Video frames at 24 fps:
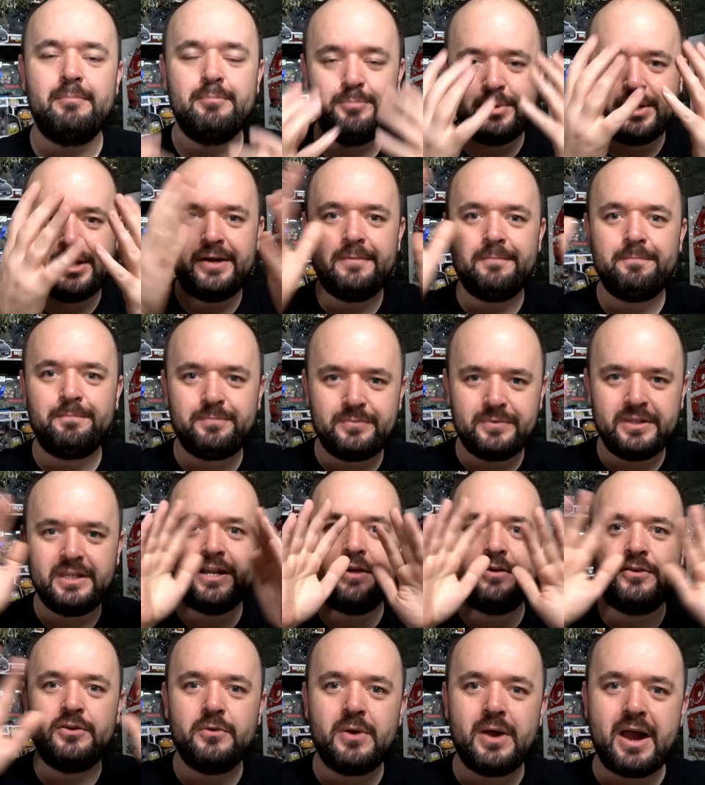But, you know,
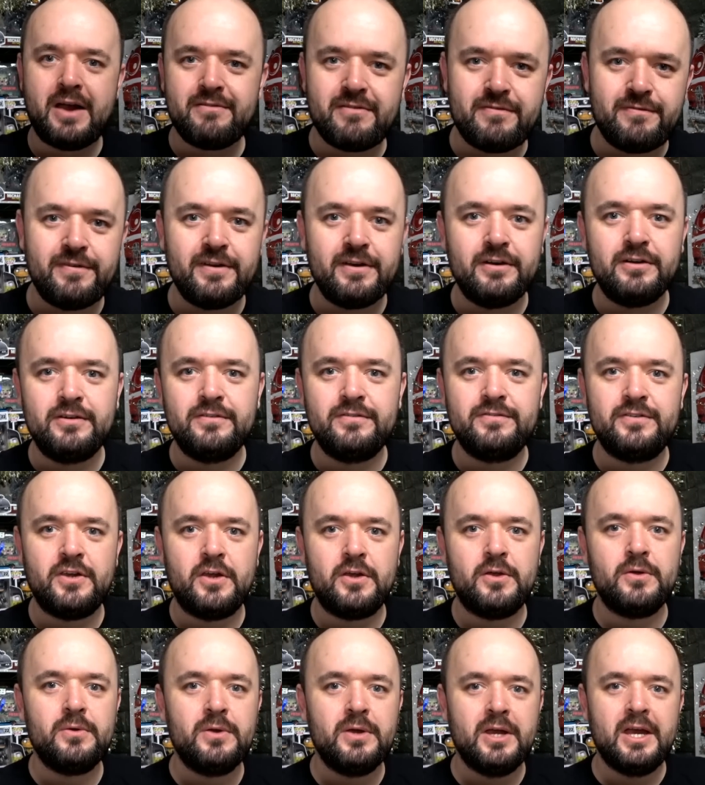you have a field of
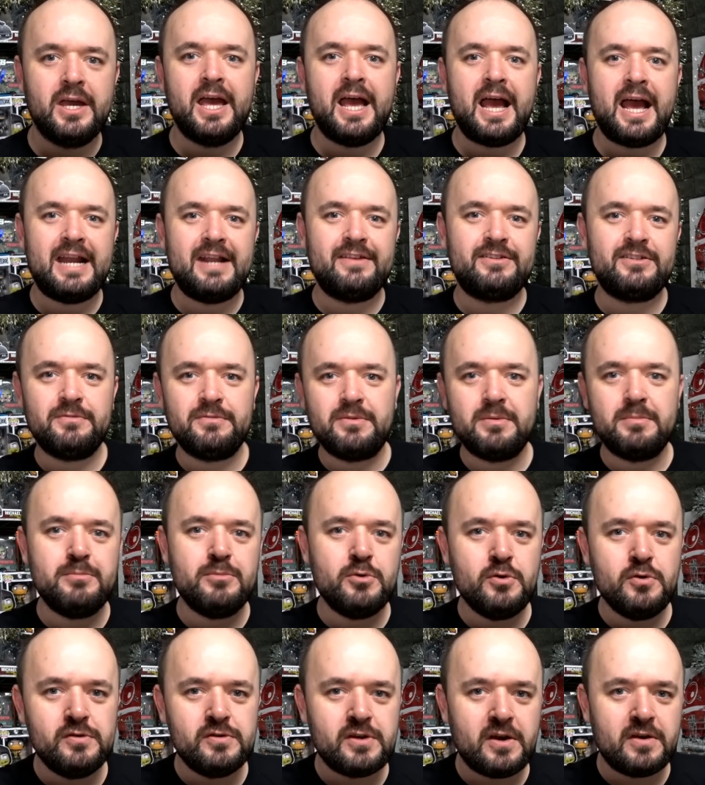view, and if something
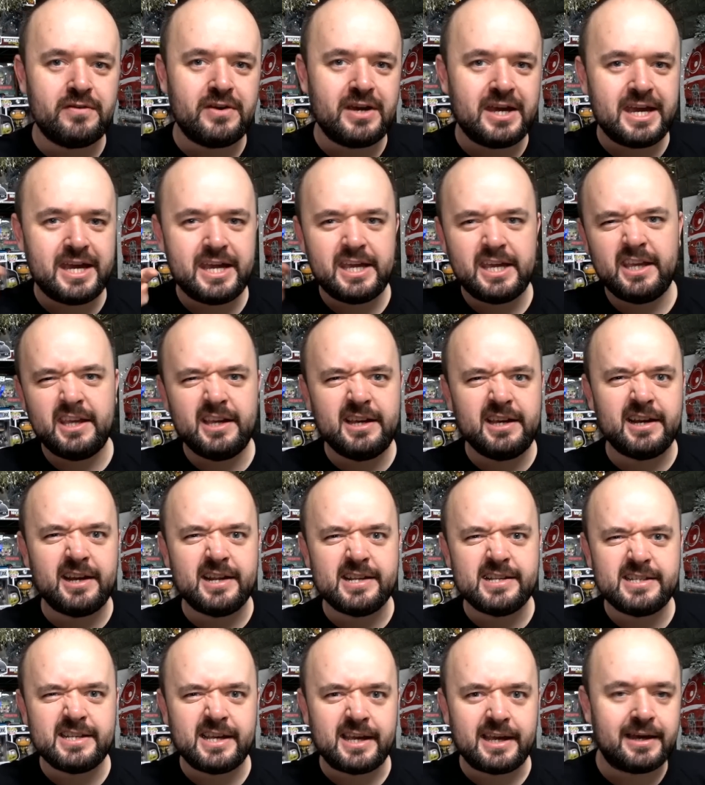moves over here, you're going to
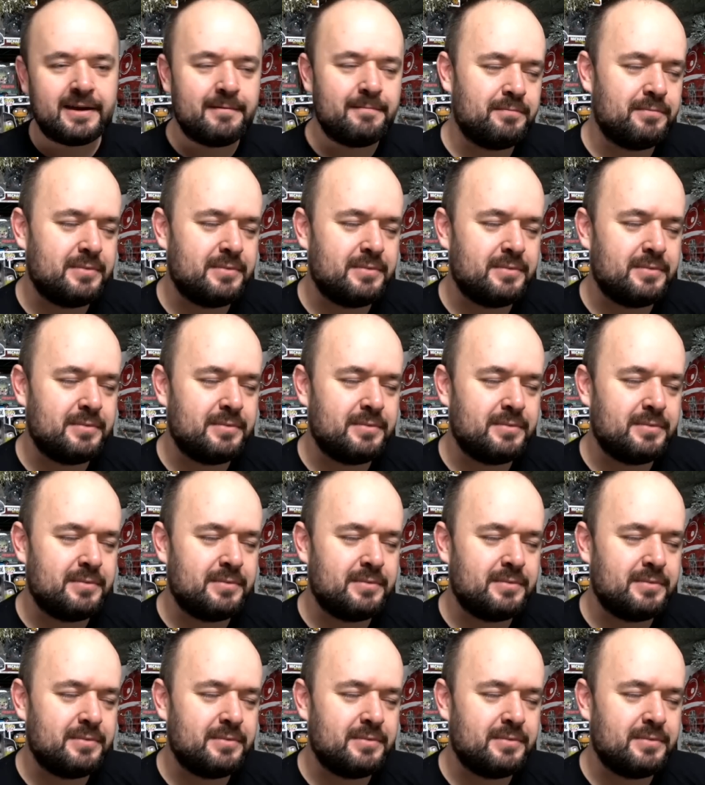see it.